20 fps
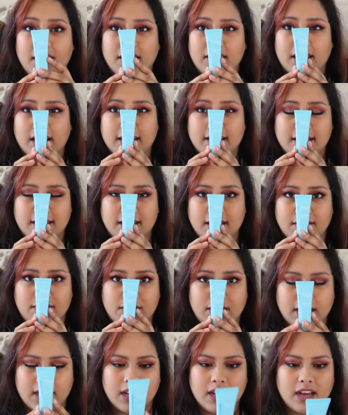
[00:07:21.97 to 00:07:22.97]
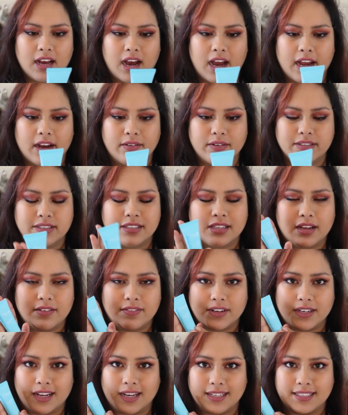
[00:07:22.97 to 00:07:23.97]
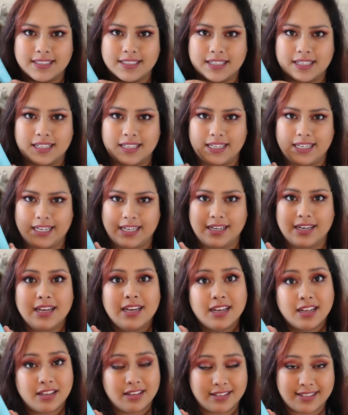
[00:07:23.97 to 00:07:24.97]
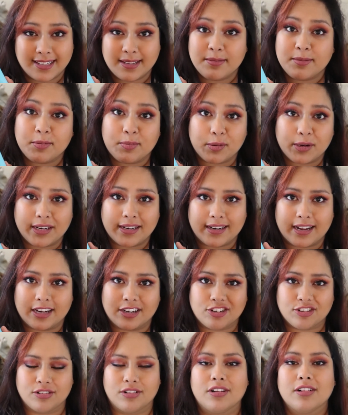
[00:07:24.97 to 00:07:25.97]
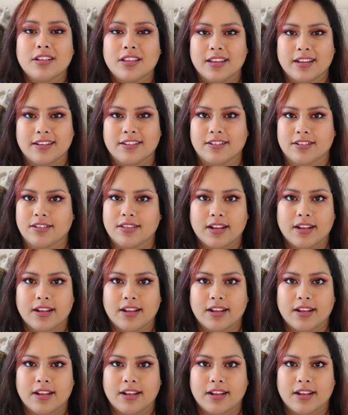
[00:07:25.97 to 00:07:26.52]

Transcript: That's nifty. I always love a nice, clean, seems pretty natural cleanser.